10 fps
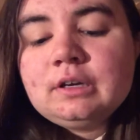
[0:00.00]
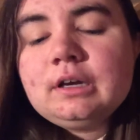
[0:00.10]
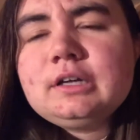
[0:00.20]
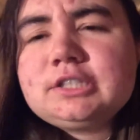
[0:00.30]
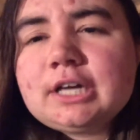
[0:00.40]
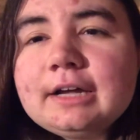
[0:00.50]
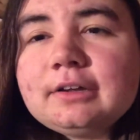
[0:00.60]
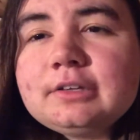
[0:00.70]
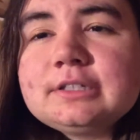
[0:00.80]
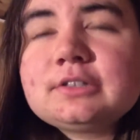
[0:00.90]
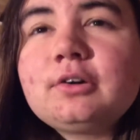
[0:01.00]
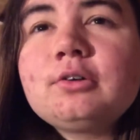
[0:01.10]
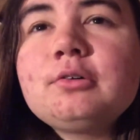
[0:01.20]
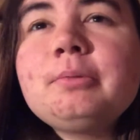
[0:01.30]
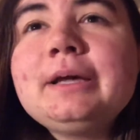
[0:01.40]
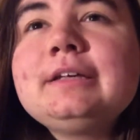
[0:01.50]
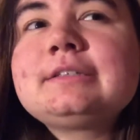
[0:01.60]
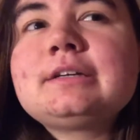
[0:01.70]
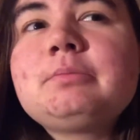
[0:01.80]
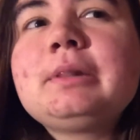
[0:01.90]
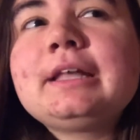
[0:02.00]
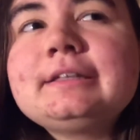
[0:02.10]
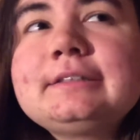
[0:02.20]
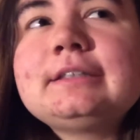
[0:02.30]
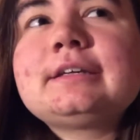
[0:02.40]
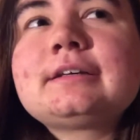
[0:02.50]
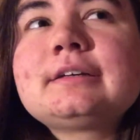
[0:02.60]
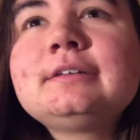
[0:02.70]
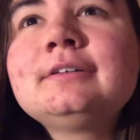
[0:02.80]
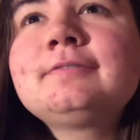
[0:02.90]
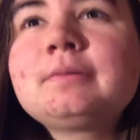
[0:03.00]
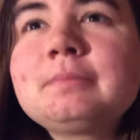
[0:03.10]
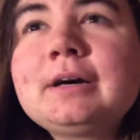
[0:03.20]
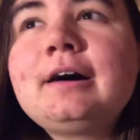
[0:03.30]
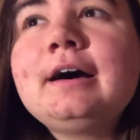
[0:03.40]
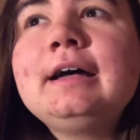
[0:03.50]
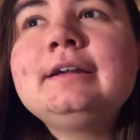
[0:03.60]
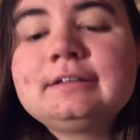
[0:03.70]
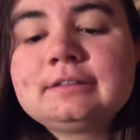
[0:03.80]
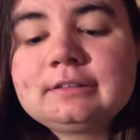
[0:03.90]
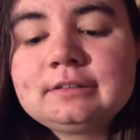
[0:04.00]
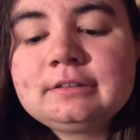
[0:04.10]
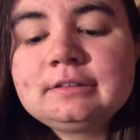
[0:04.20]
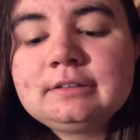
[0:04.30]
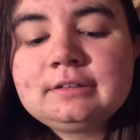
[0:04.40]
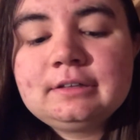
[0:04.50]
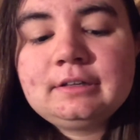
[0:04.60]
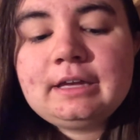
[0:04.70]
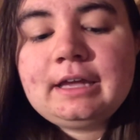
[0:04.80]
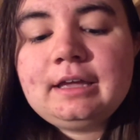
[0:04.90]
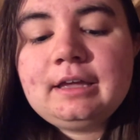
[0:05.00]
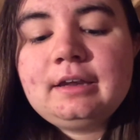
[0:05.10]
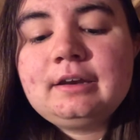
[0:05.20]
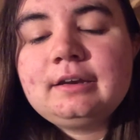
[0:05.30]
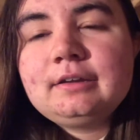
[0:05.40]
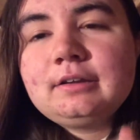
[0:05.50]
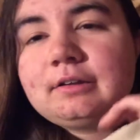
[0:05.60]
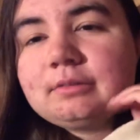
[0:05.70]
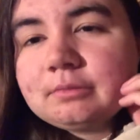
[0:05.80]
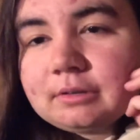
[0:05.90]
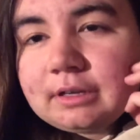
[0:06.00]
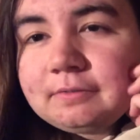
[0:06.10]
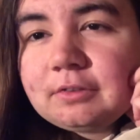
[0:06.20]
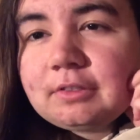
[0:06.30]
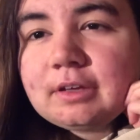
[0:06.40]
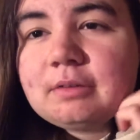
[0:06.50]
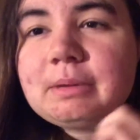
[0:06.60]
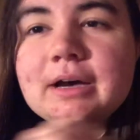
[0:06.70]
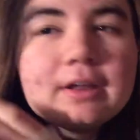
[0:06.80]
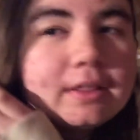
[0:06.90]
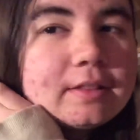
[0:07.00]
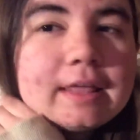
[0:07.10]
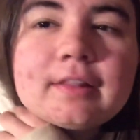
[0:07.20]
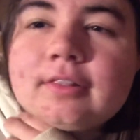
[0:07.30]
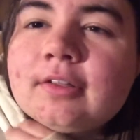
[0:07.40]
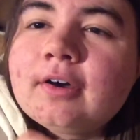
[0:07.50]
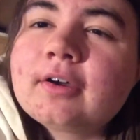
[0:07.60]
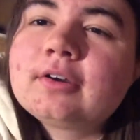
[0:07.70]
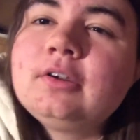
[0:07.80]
A child is always a blessing from God. And if you think about it, like, look,